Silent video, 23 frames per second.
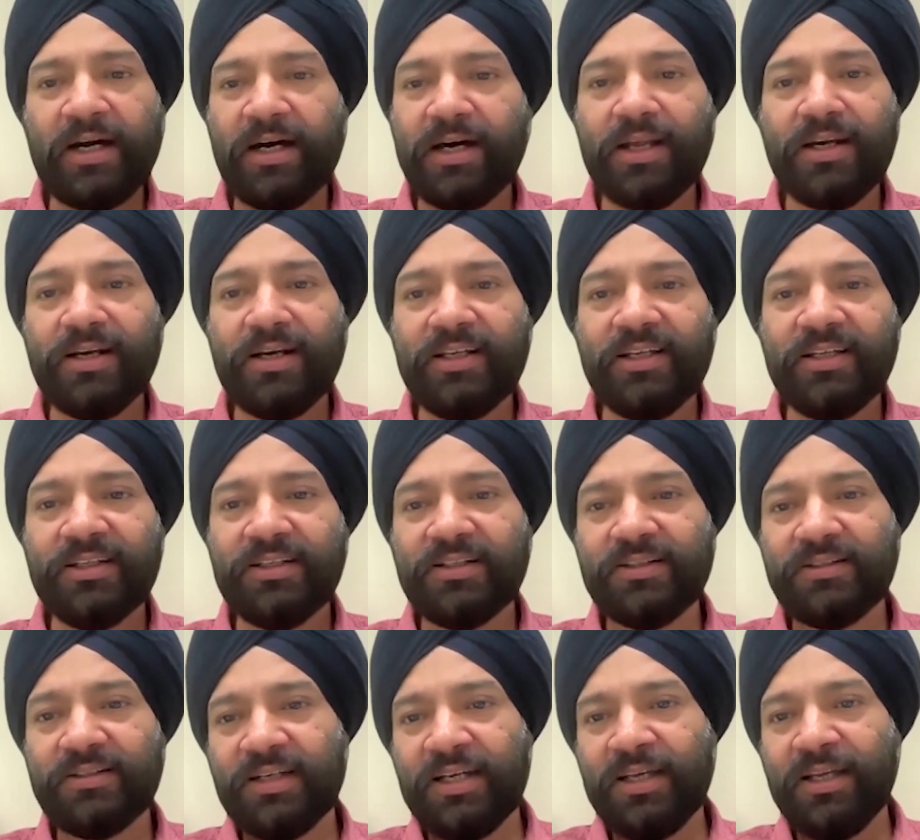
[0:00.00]

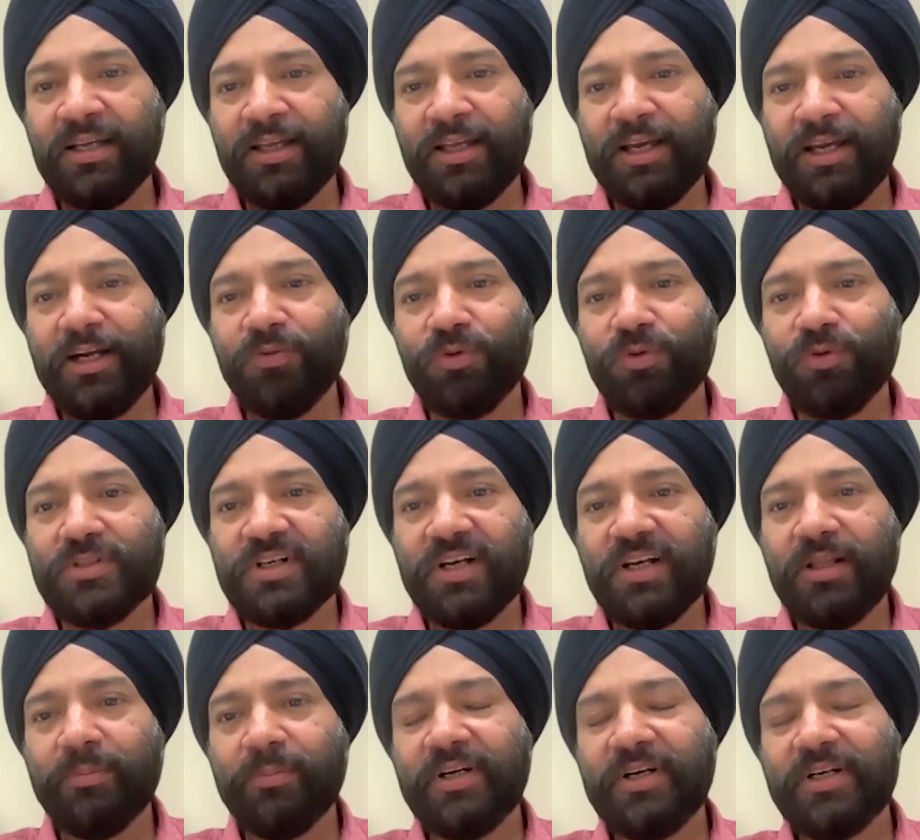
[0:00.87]
Earlier, it was
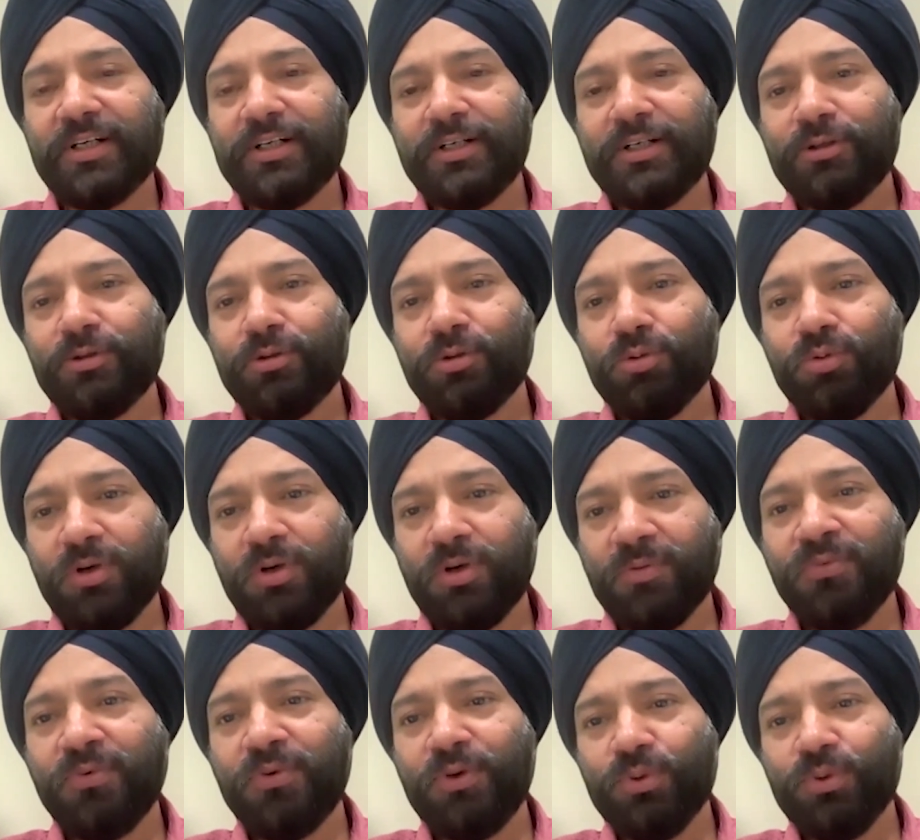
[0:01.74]
limited to
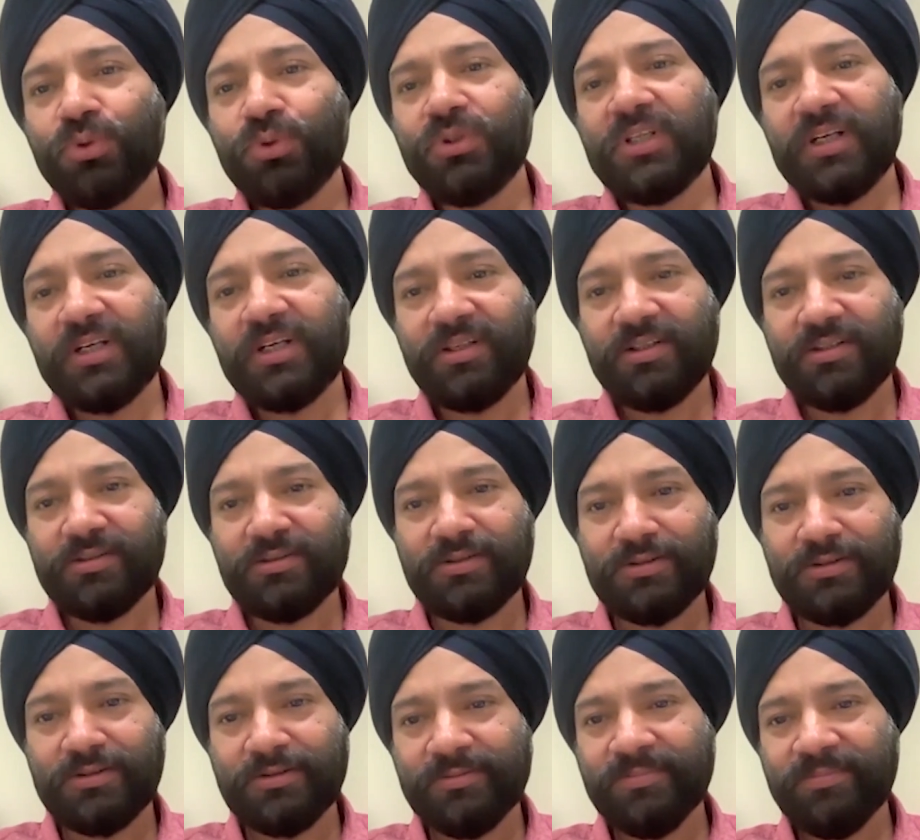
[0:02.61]
a few
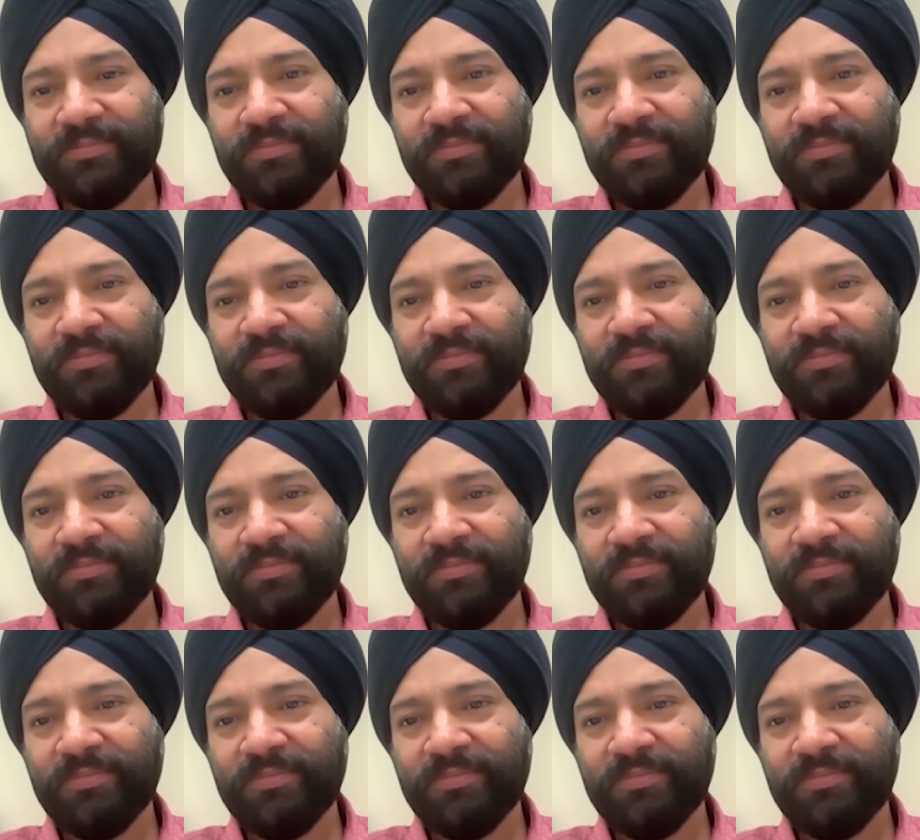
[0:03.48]
things.